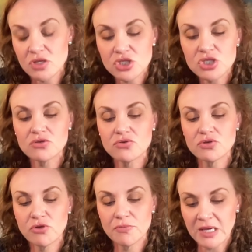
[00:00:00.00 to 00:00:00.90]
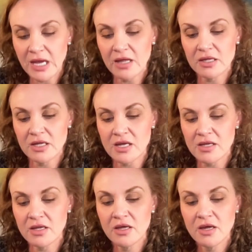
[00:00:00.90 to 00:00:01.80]
children who are being
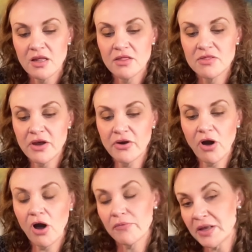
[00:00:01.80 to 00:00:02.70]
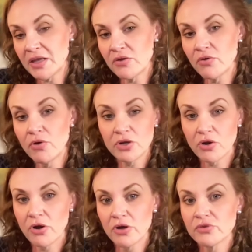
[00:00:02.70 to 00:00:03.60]
alienated, they're already on
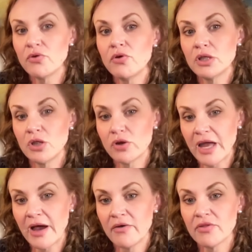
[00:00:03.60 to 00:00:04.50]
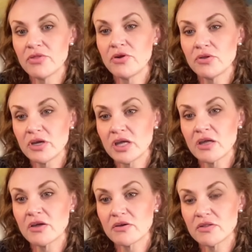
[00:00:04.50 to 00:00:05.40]
guard, on lookout. They're looking